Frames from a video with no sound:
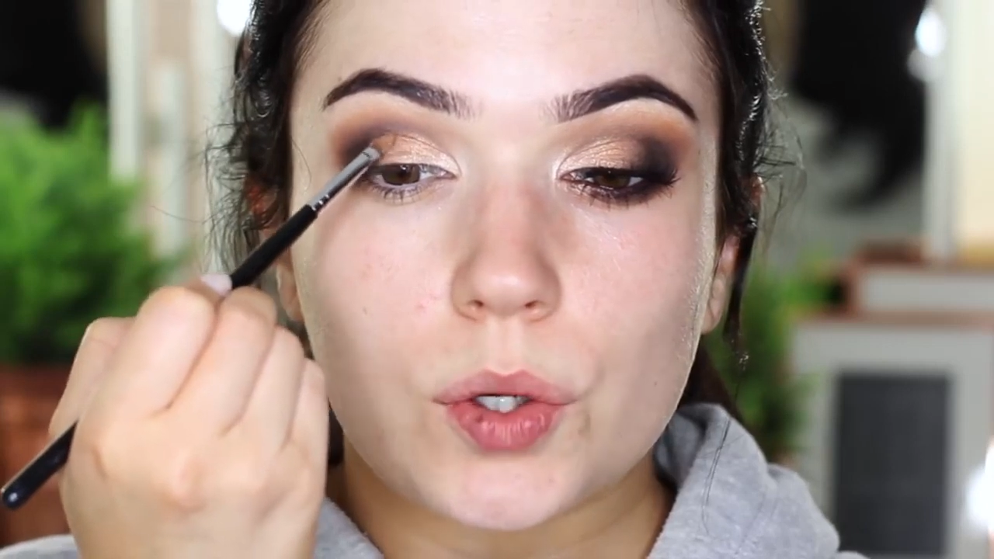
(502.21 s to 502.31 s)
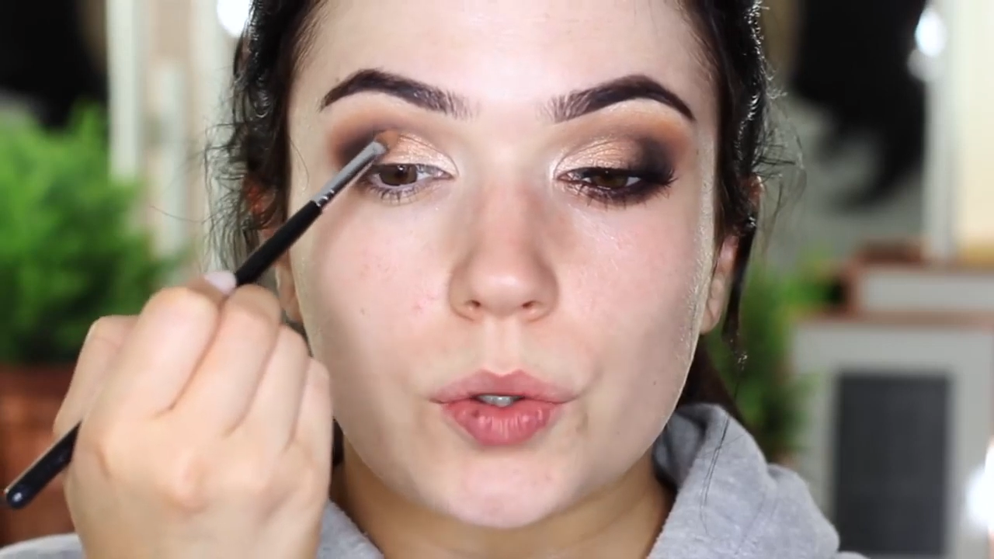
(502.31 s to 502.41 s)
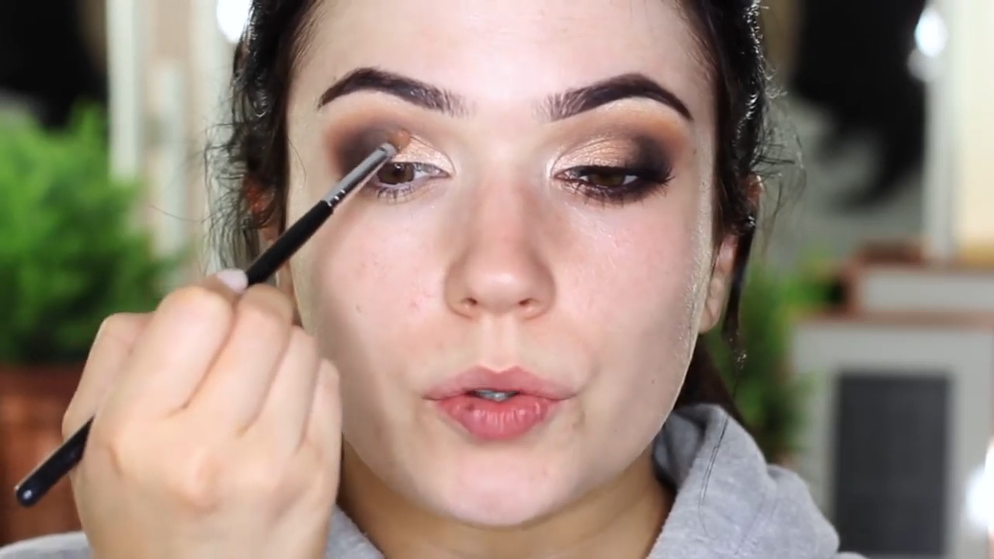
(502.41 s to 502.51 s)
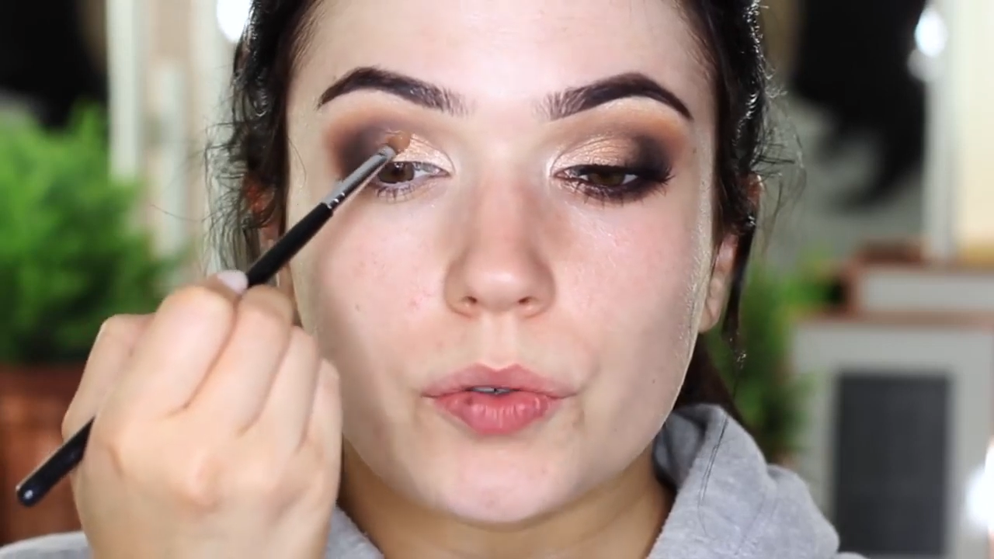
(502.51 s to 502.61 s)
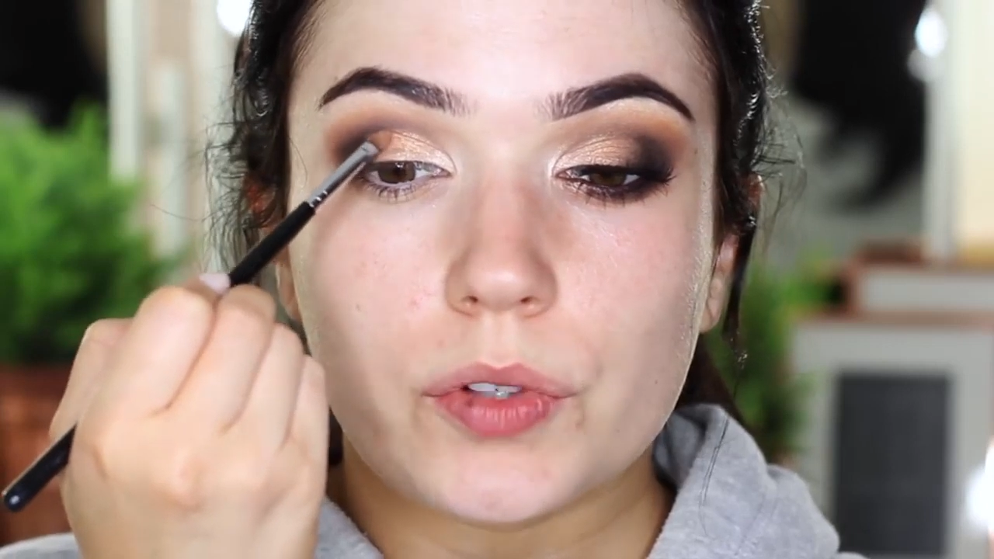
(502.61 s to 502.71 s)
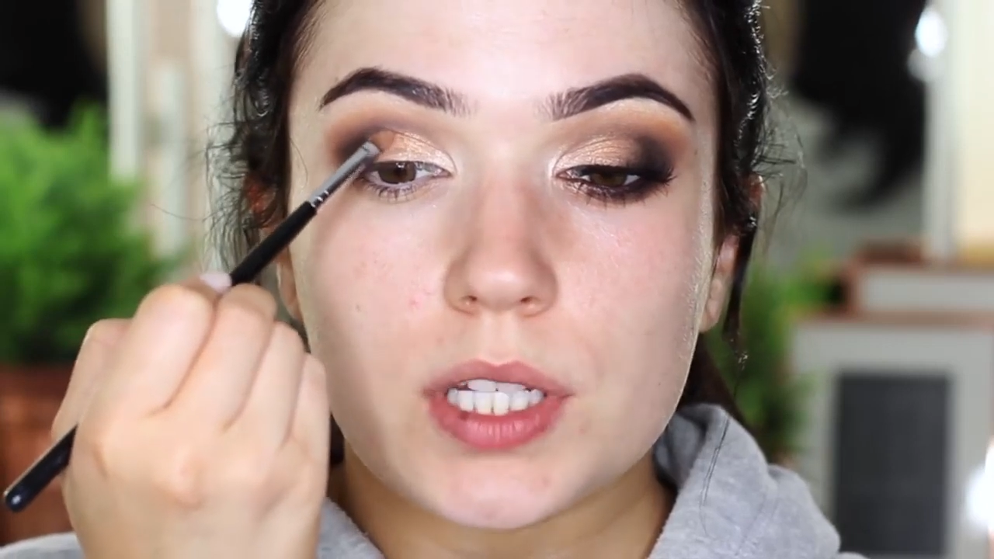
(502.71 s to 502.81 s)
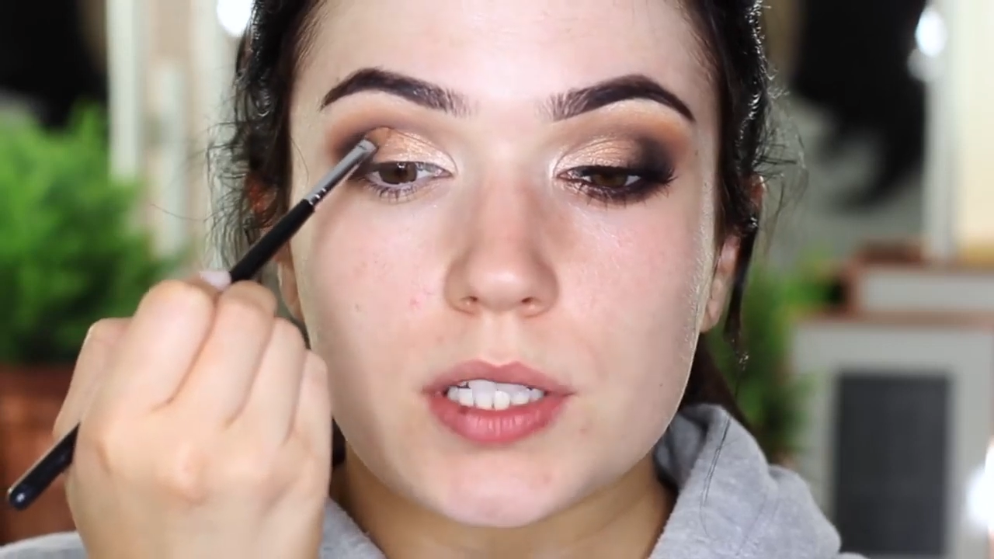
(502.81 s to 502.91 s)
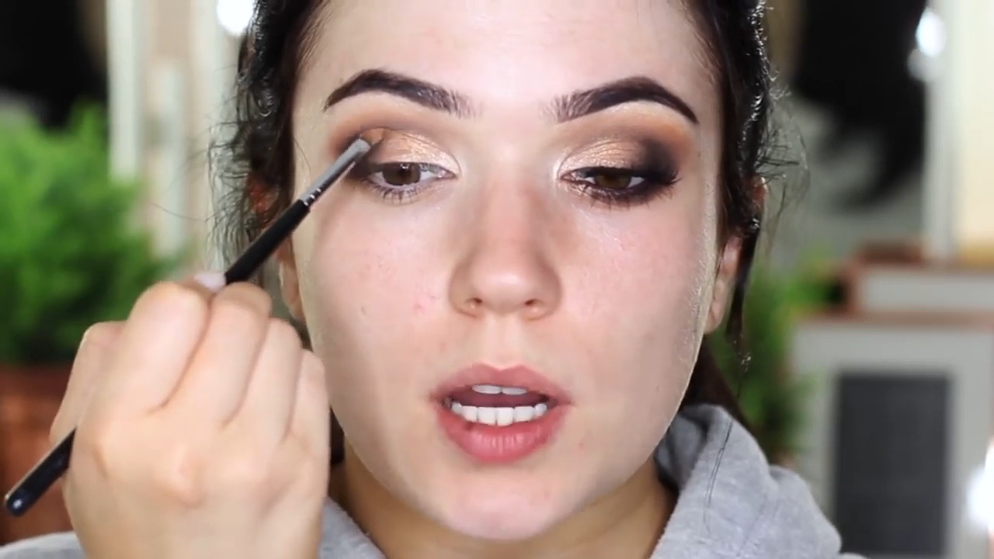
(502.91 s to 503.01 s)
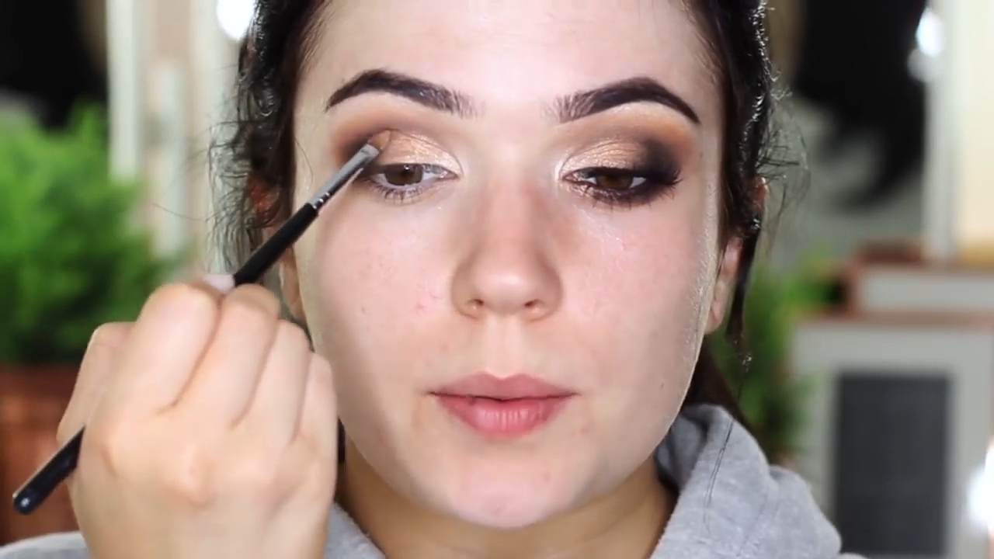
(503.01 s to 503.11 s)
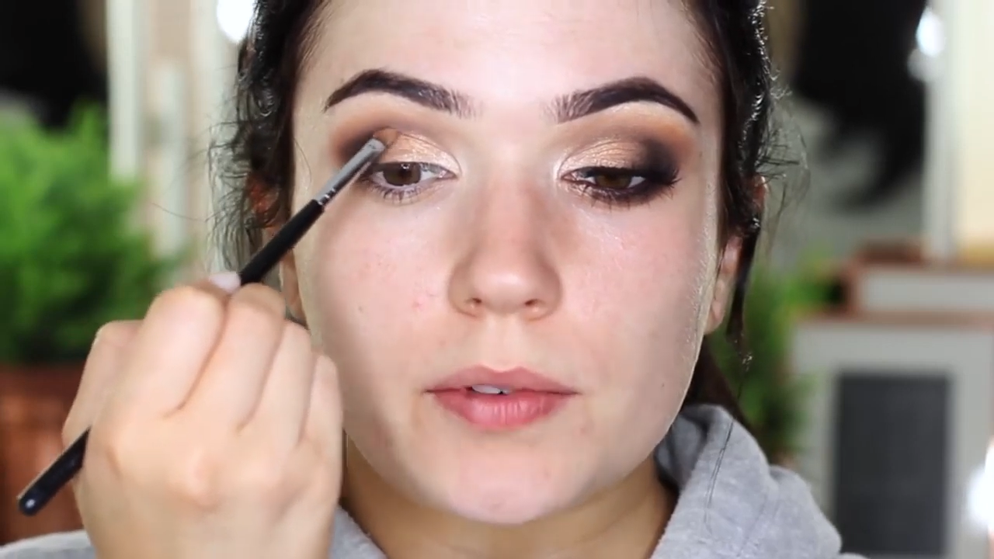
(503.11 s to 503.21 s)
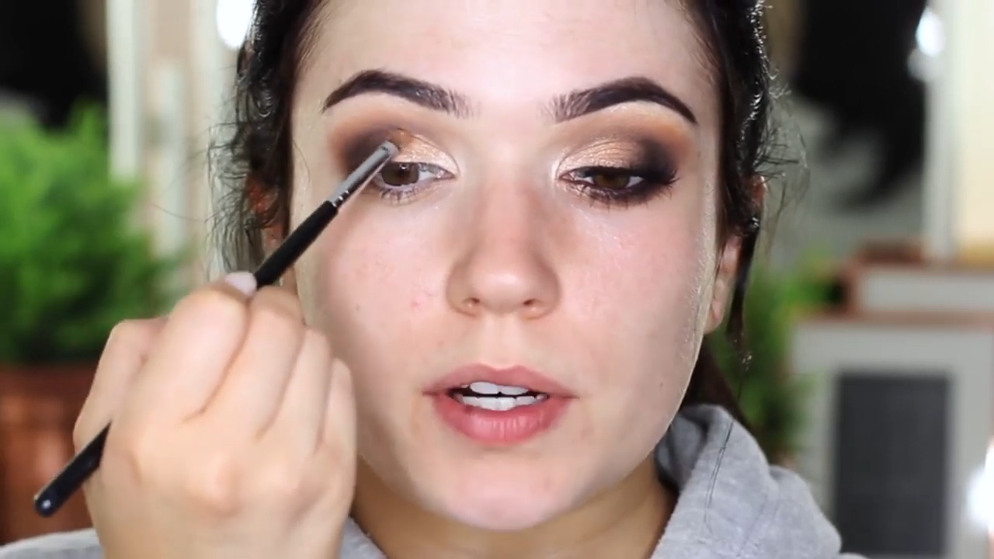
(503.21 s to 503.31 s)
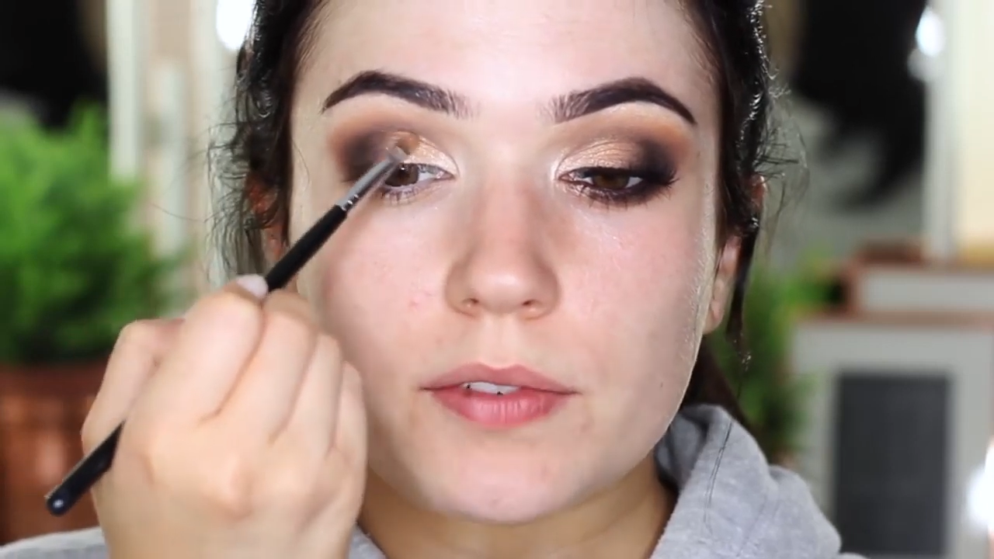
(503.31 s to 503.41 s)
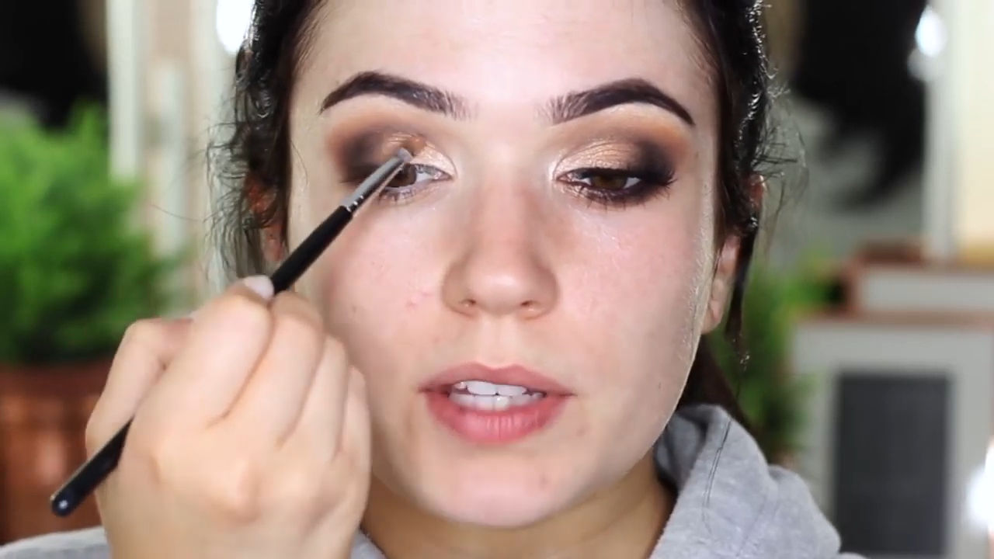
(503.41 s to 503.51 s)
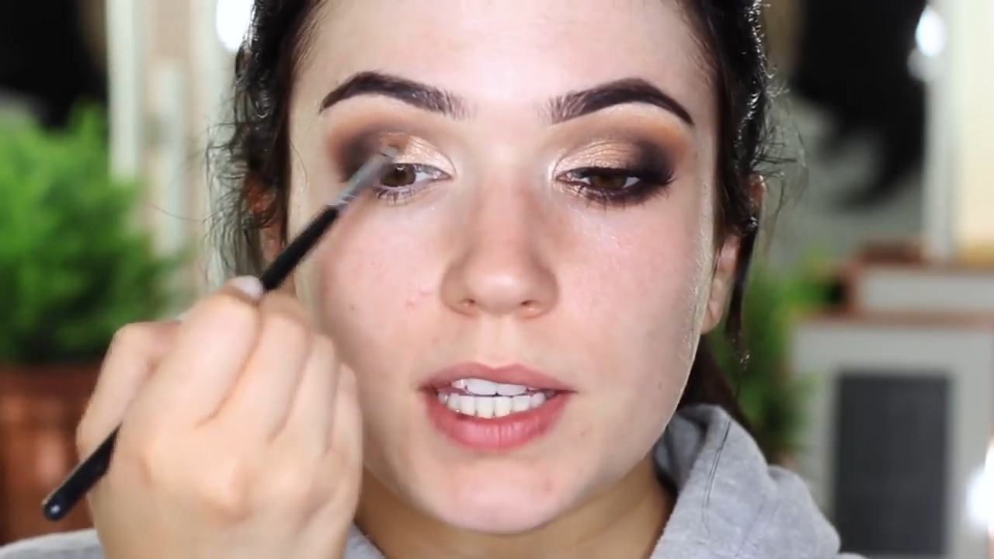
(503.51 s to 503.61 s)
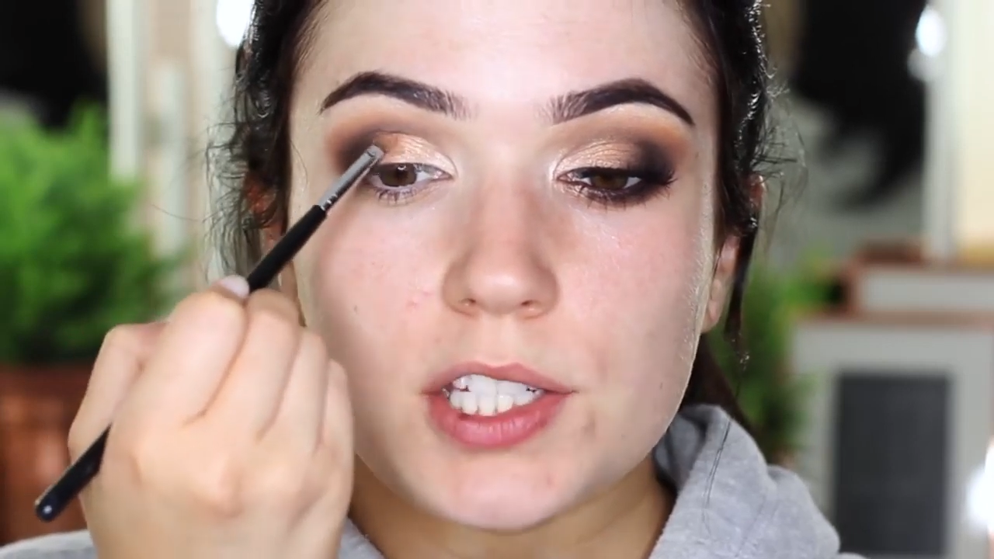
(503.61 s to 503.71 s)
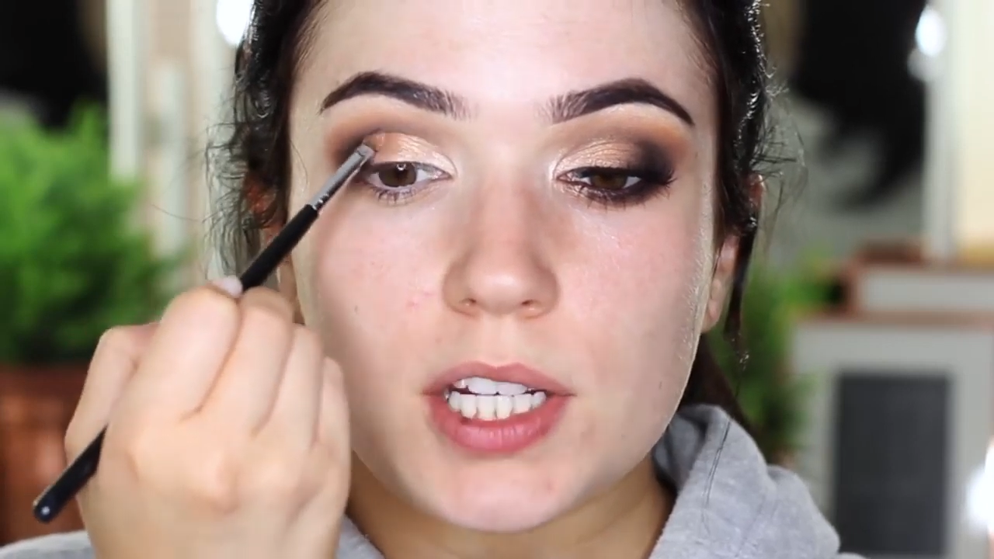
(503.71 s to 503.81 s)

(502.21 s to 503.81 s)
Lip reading: over the top of our fade